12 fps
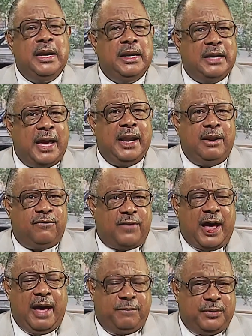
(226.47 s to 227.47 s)

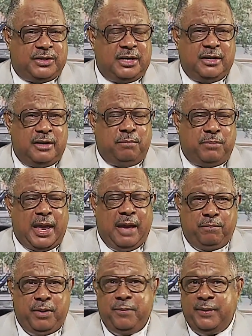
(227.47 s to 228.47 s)
95% of the
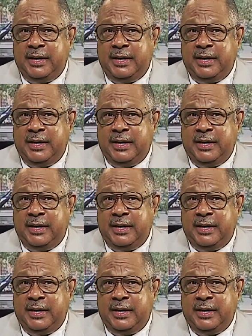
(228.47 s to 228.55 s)
black people